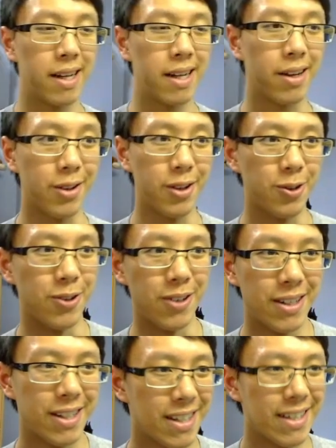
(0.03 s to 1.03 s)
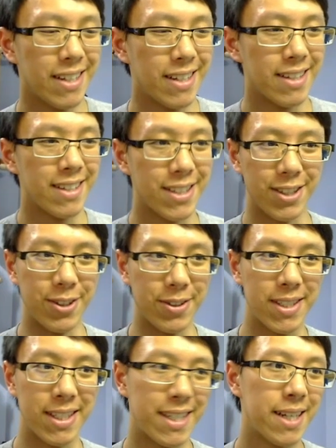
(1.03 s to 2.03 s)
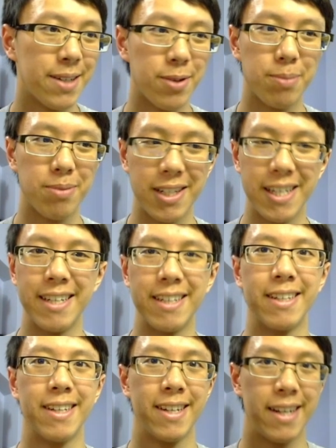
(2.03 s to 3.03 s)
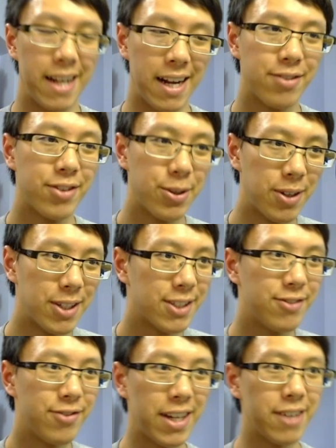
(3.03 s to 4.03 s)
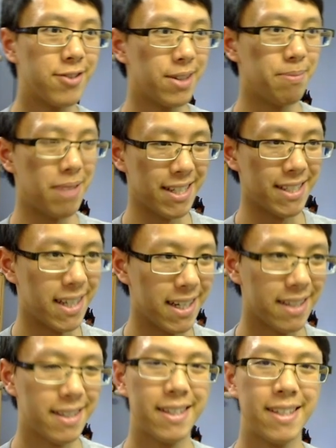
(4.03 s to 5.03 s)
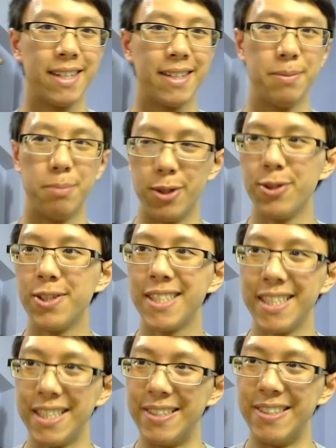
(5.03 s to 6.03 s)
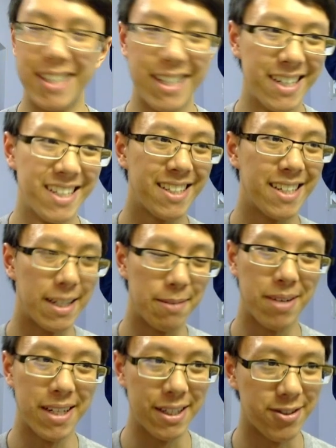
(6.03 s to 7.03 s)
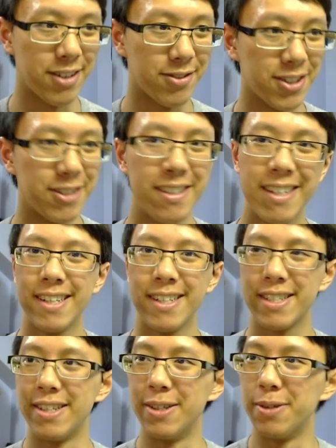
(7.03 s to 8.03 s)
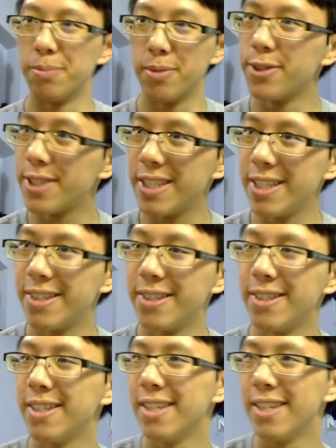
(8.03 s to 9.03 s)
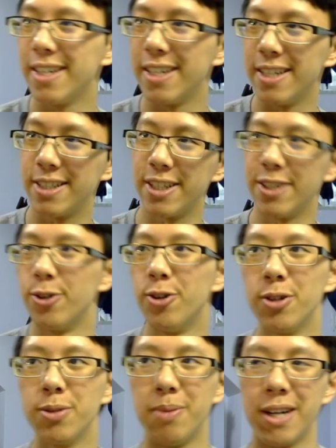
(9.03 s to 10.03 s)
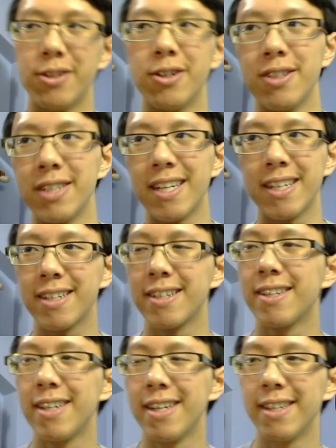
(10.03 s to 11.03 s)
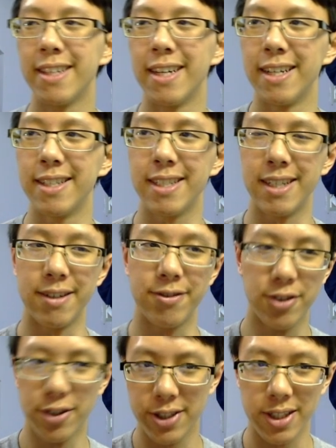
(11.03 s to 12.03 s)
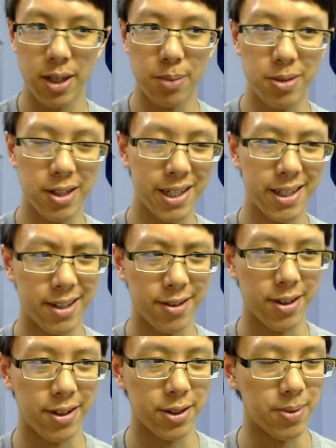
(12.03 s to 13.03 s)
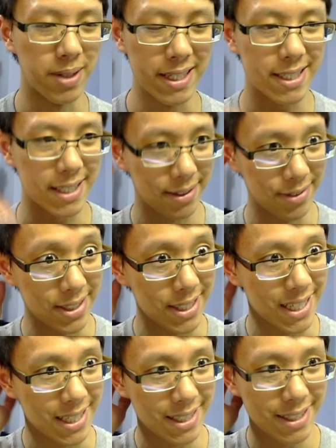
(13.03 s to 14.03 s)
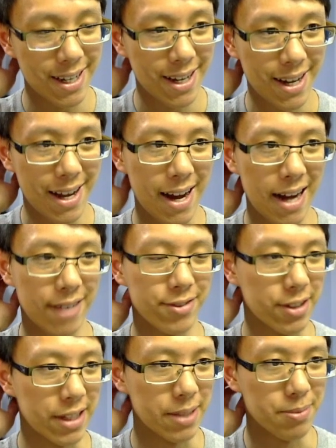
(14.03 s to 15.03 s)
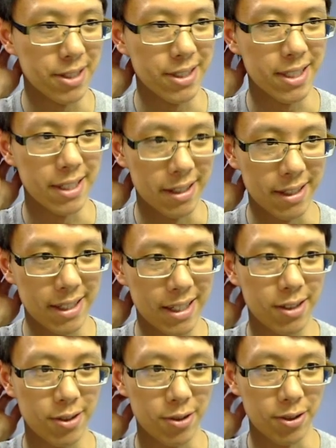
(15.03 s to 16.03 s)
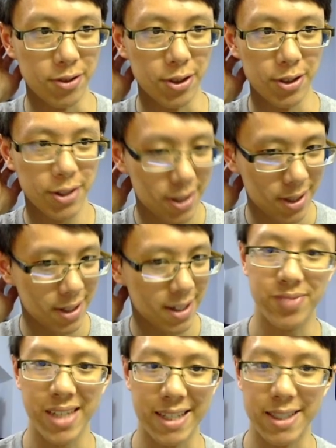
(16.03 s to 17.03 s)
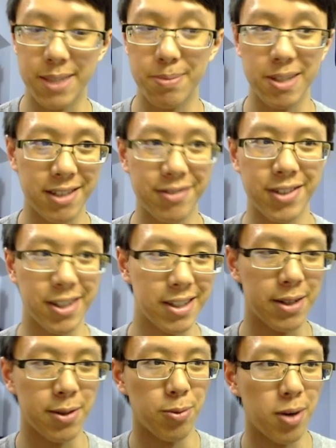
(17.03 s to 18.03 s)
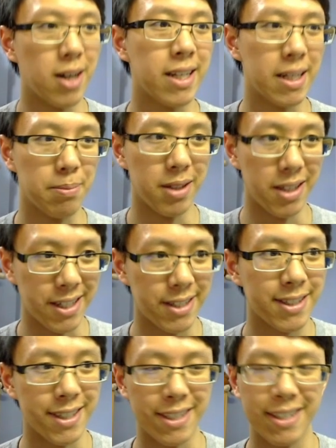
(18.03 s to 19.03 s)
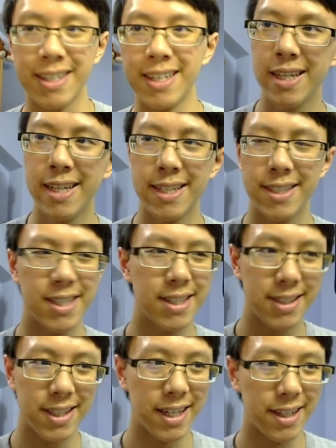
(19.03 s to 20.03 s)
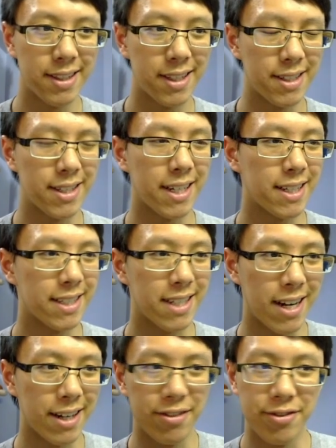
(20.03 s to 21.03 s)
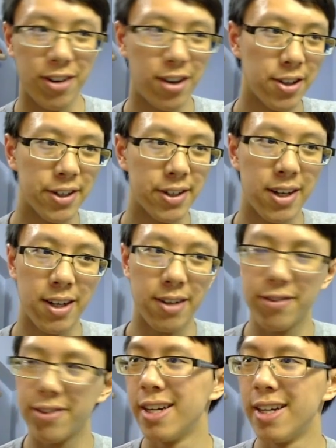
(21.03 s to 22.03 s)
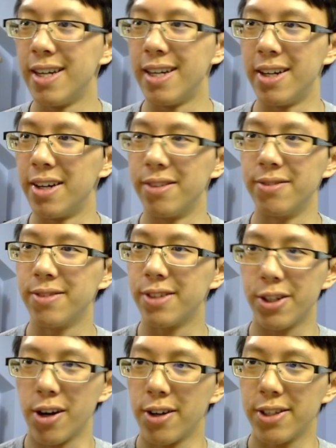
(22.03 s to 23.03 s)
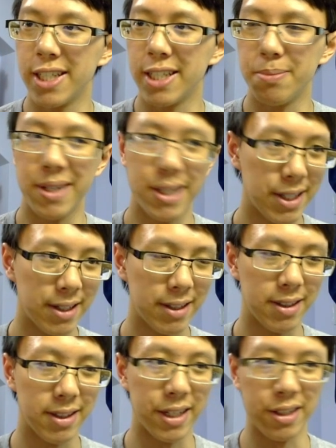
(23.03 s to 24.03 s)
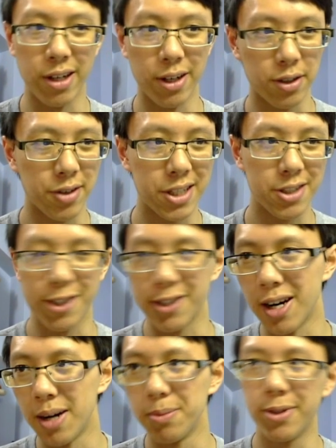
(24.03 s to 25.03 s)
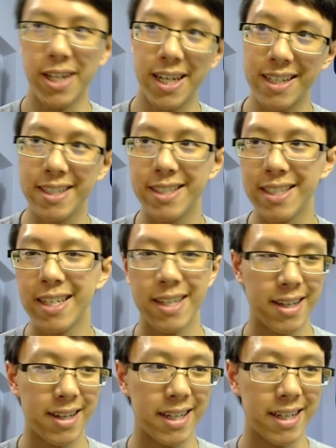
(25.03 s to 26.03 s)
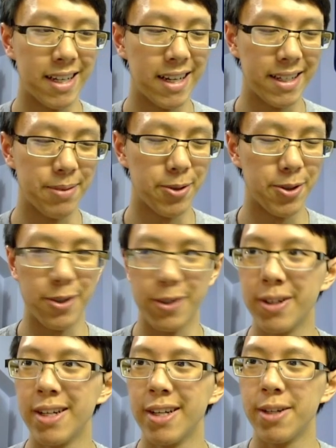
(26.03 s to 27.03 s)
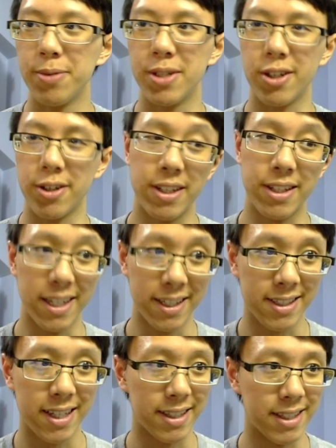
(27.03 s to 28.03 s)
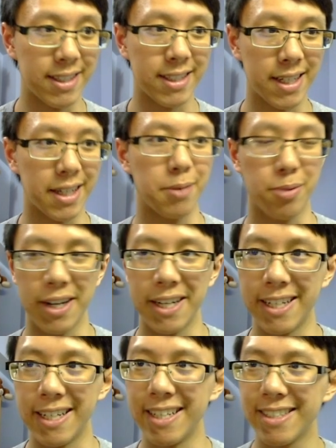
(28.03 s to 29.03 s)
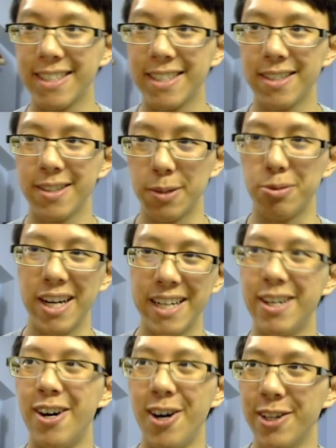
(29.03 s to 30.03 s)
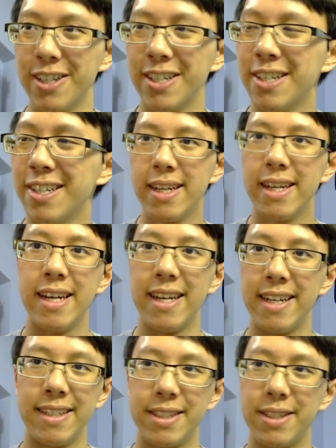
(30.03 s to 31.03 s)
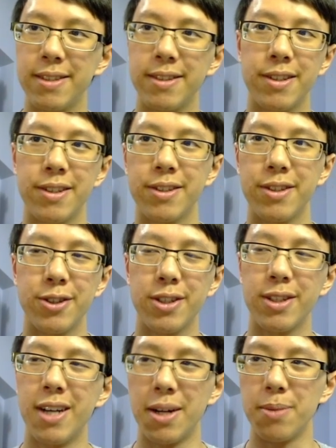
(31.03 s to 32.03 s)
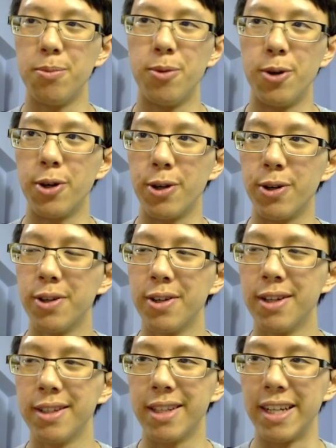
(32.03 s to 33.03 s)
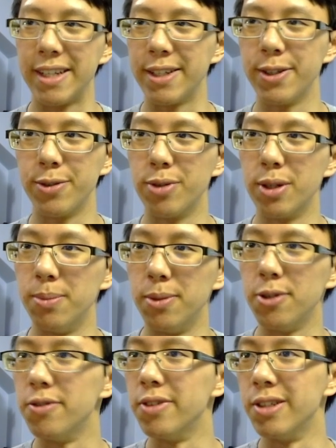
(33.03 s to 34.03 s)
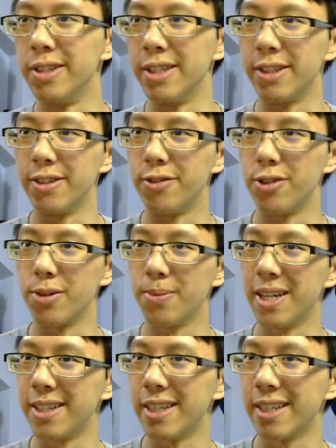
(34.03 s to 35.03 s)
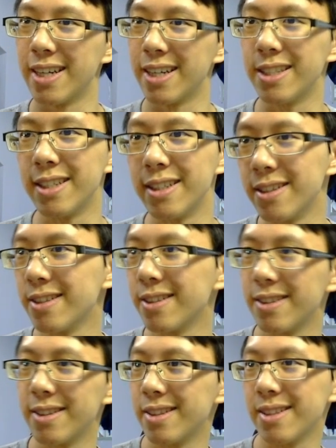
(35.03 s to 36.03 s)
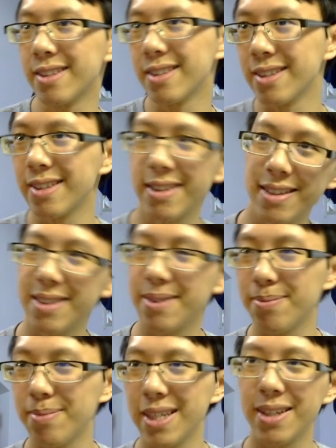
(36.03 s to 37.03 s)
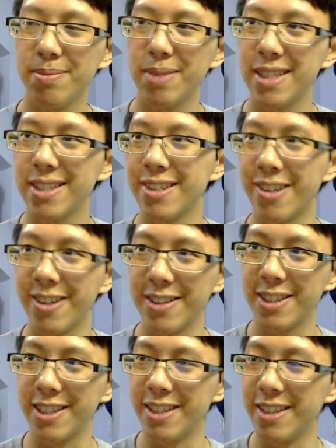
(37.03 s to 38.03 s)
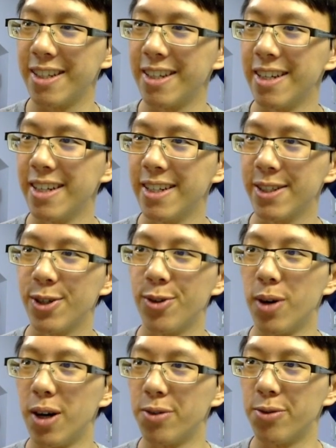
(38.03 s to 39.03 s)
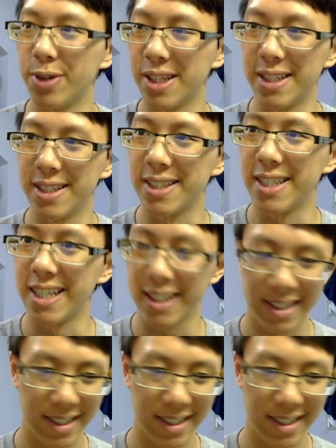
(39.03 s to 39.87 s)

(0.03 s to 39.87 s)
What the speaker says: Hello! So today we're playing everyone's favorite pet deck, Blue Steel, in Penny Dreadful. So Blue Steel is an old modern deck that first saw play around 2017 after they printed Ether Revolt, and specifically Walking Ballista. Since then, the deck has kind of fallen off. There aren't as many like non-creature combo decks anymore, which are the decks that this deck preyed against or preyed on. And there's a lot more like good removal in the format that kind of makes it hard to go off with this deck.